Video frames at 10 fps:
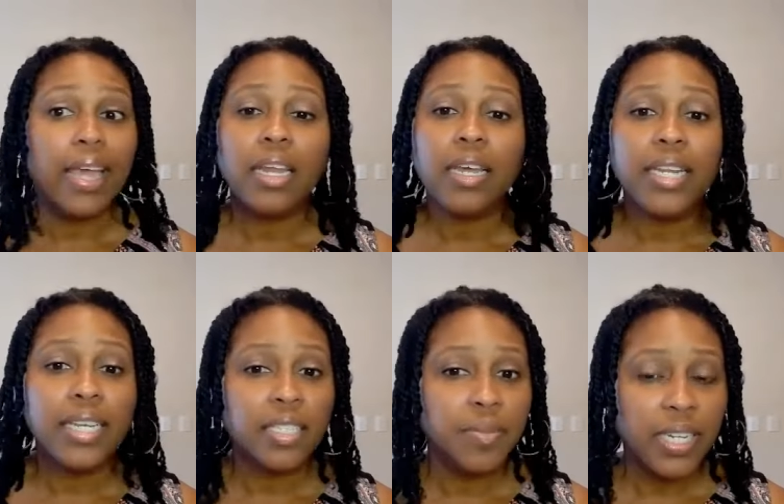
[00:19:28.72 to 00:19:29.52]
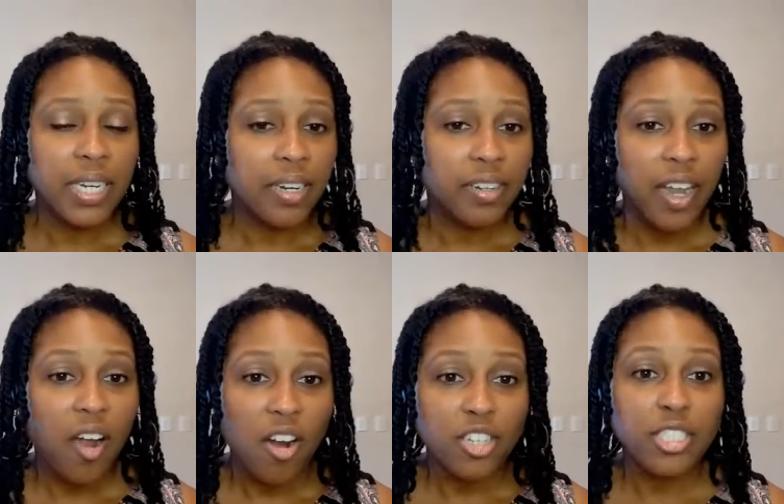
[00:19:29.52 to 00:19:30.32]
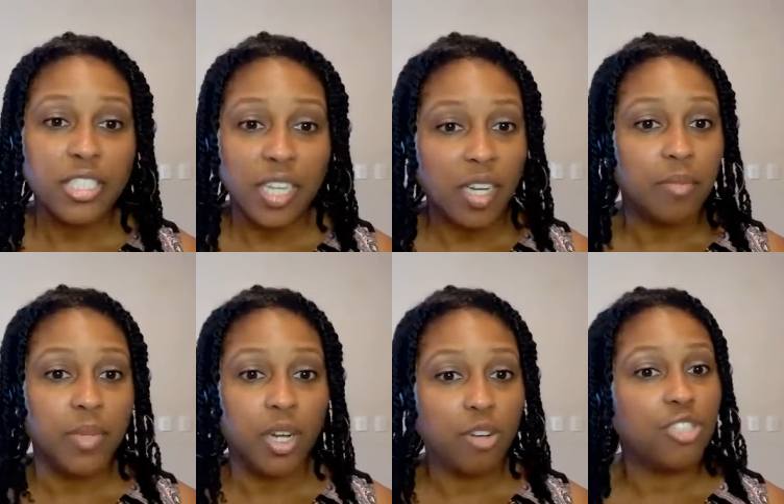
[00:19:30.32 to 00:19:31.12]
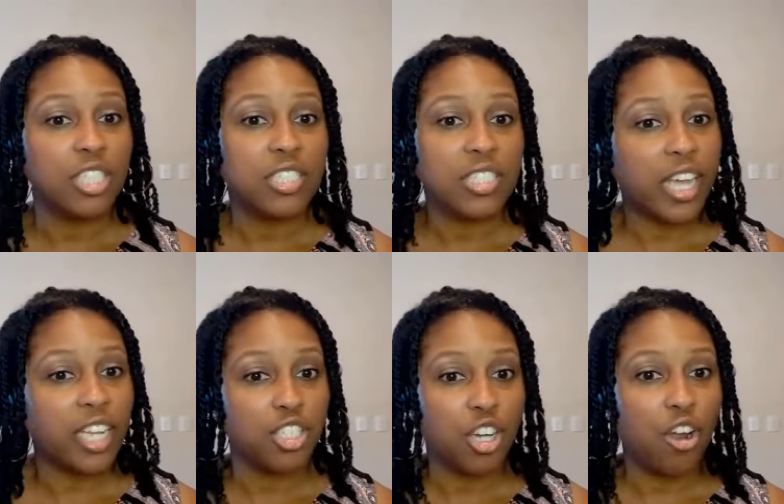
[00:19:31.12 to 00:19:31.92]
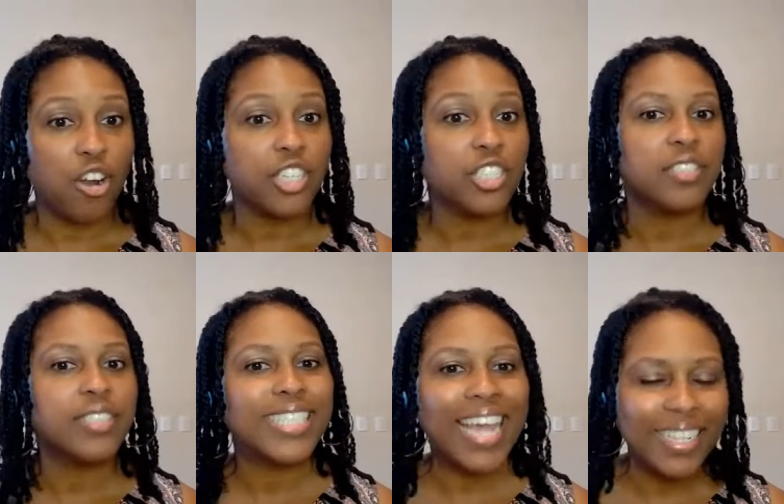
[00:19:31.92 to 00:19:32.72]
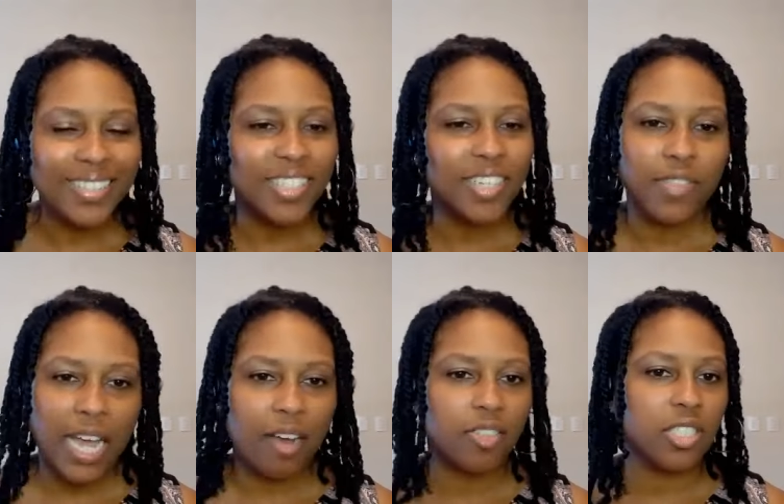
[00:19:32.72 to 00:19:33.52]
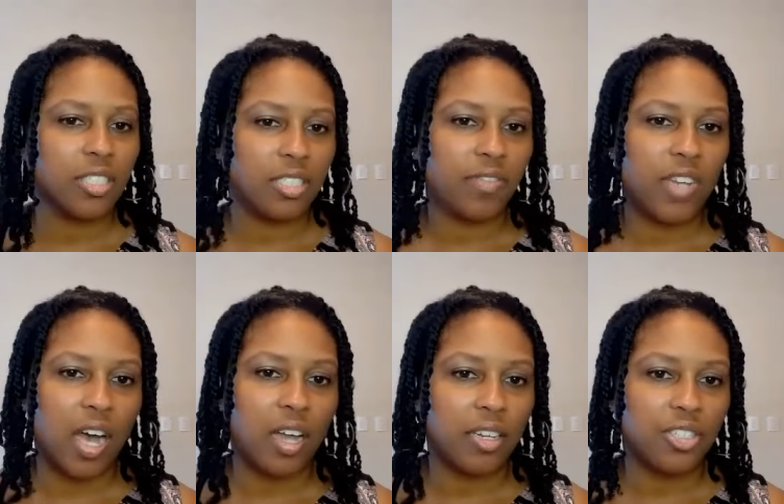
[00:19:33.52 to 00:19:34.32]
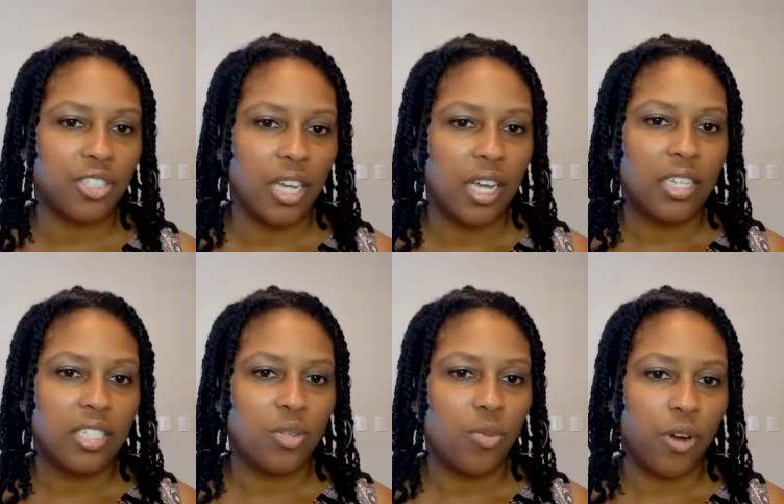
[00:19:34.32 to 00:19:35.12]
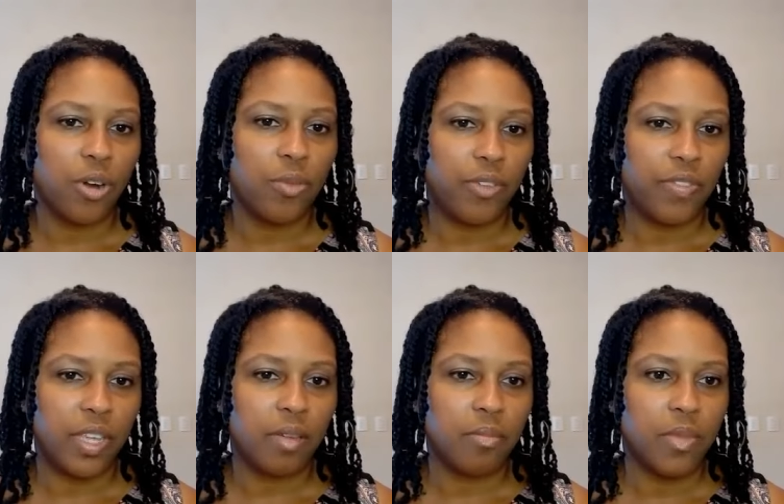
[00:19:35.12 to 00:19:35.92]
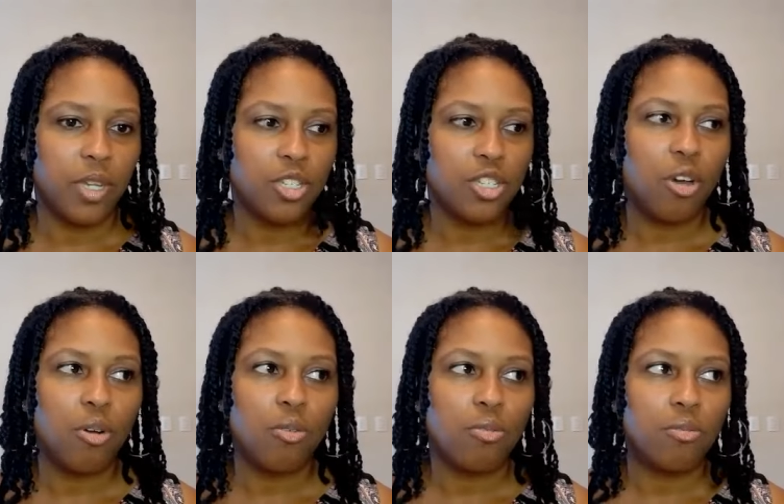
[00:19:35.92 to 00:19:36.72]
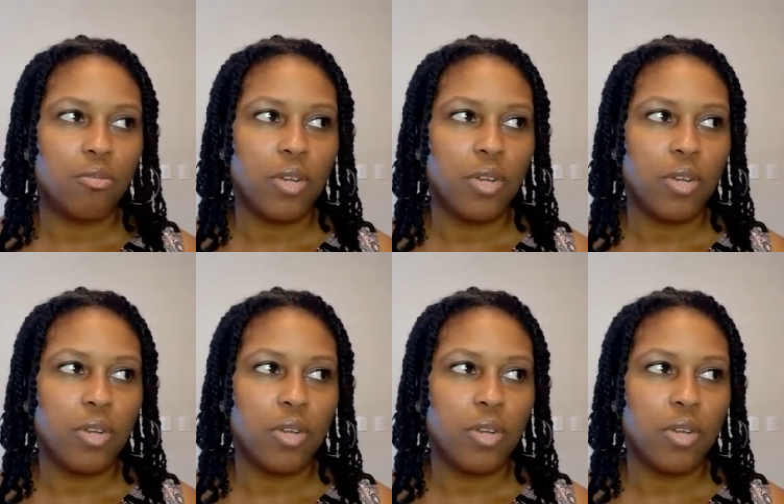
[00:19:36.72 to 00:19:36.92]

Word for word: and let's be clear, there are some coaches that charge tens of thousands of dollars yeah. to work with them. So yeah.